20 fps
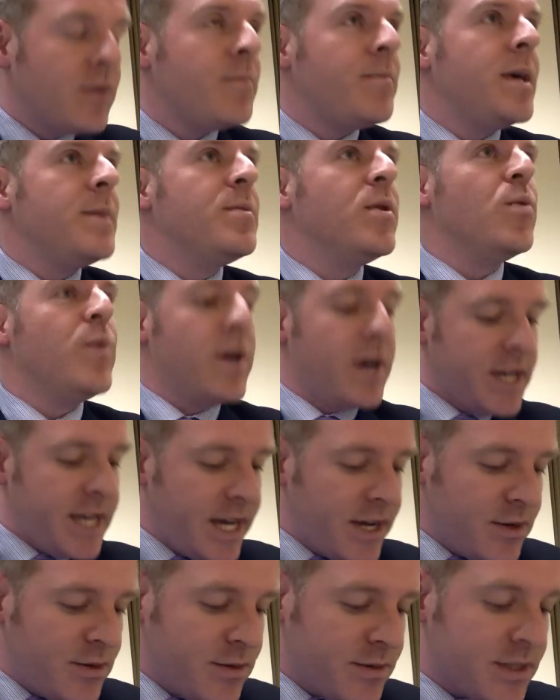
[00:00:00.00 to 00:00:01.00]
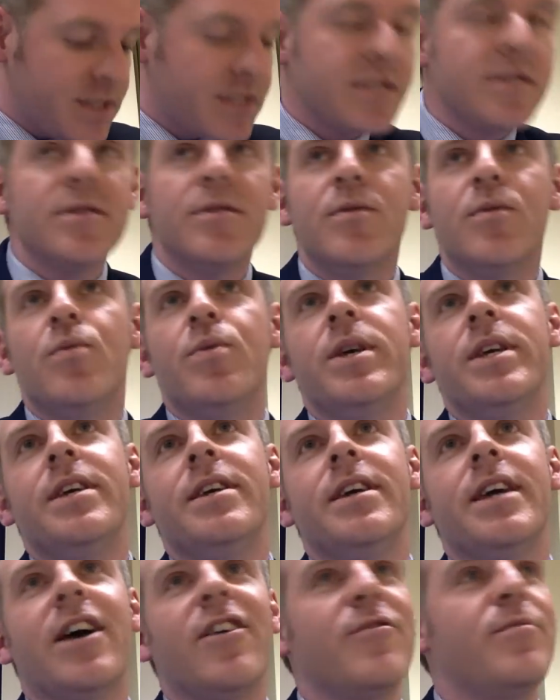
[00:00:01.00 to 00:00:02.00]
People wear kilts,
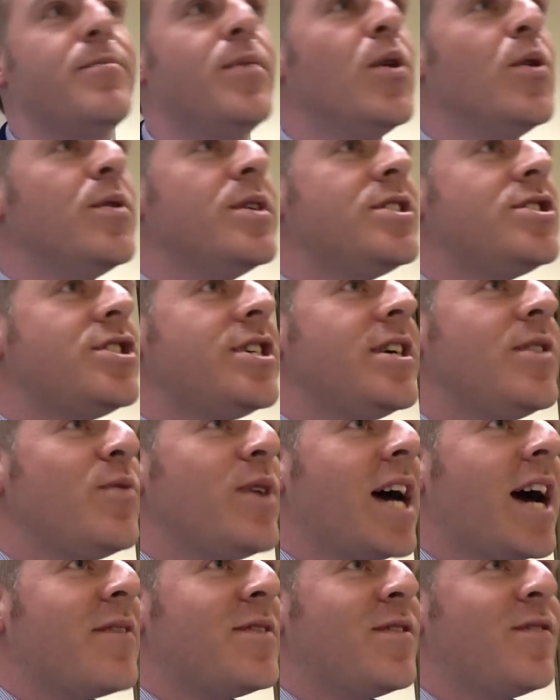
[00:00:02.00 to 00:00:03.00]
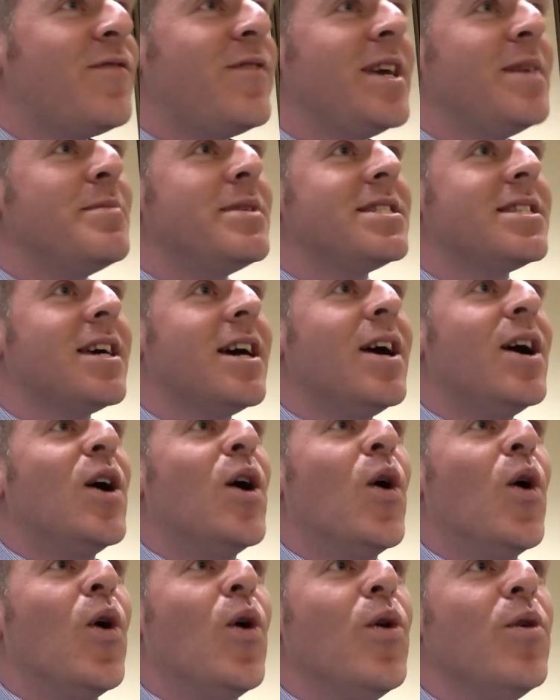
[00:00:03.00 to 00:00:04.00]
we have poetry, we have the famous
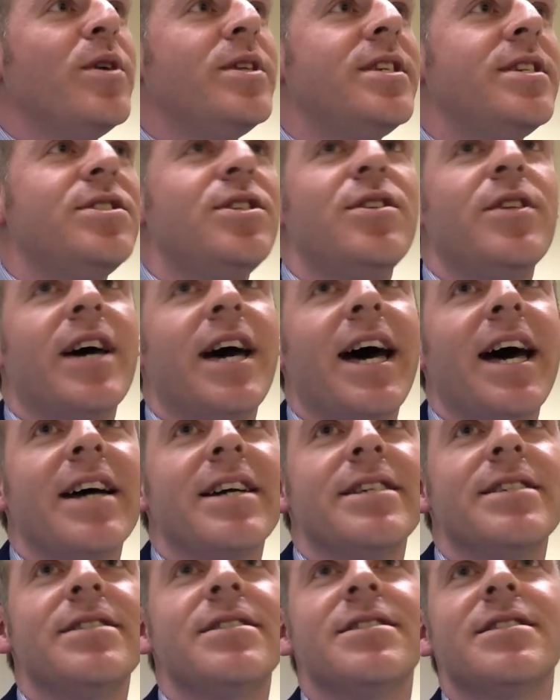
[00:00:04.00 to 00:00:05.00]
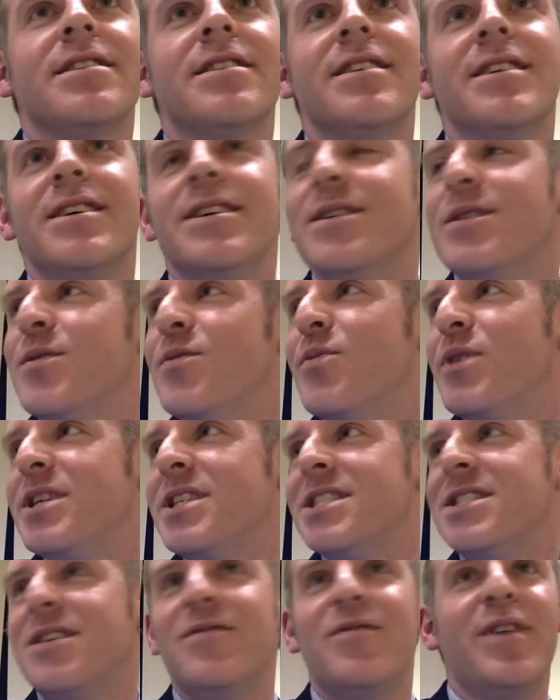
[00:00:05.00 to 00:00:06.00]
Ode to the Haggis,
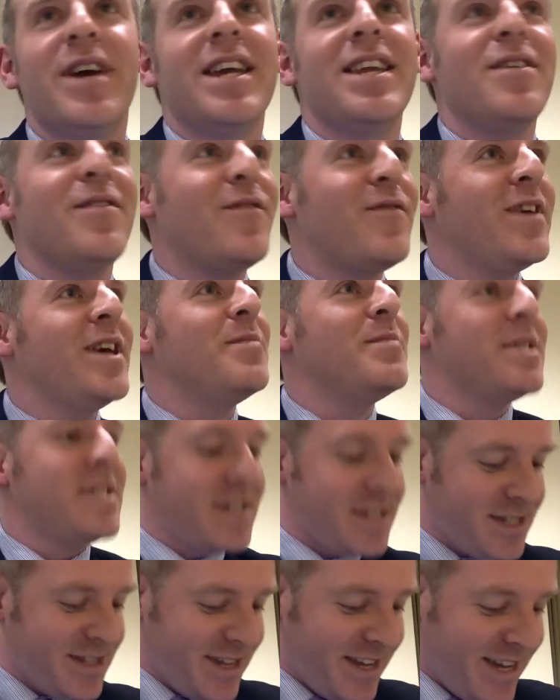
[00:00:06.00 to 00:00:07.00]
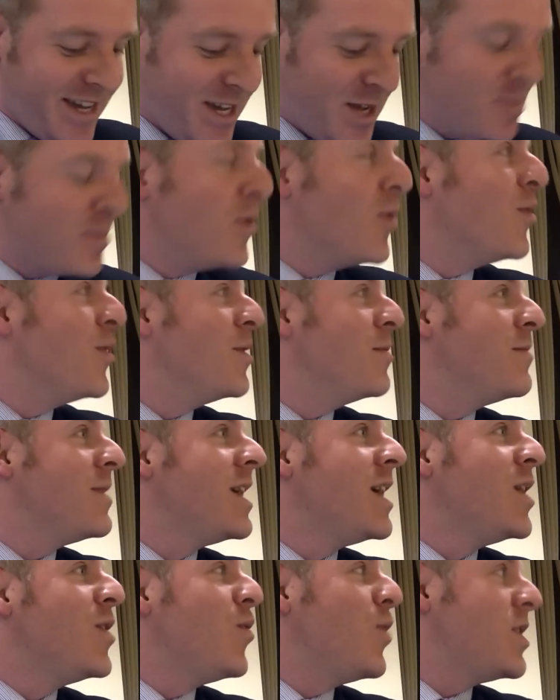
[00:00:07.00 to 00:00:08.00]
which is a very famous poem,
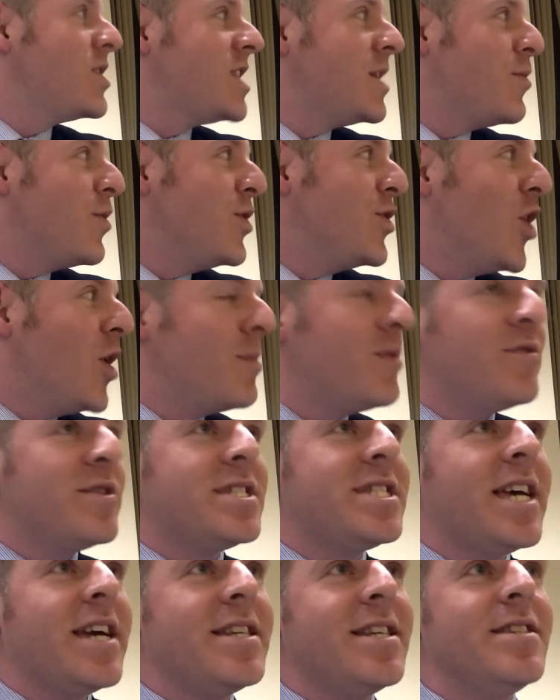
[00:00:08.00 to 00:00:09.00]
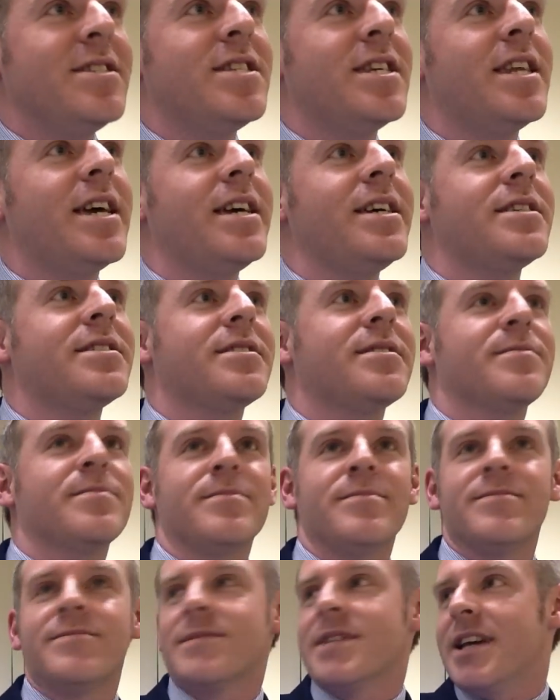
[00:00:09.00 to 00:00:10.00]
which I will not be reciting tonight,
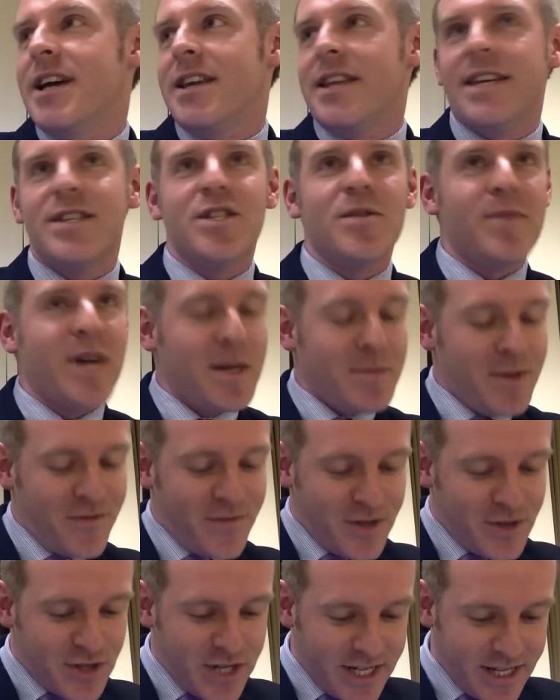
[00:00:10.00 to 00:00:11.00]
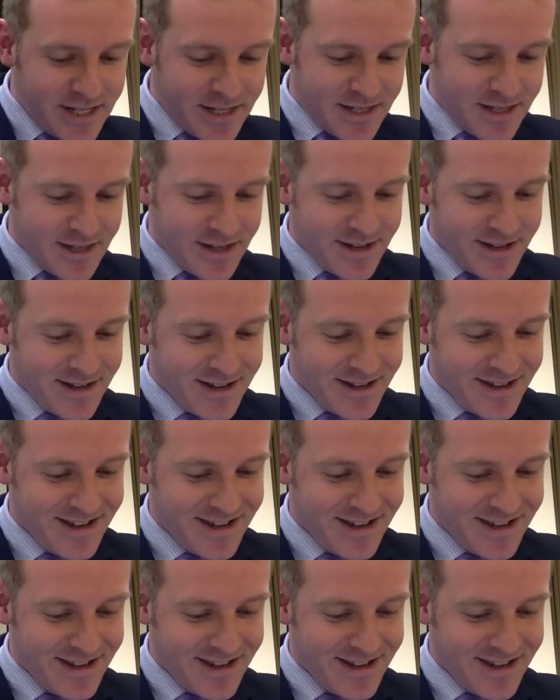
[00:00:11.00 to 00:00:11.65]
unless you buy me a few drinks.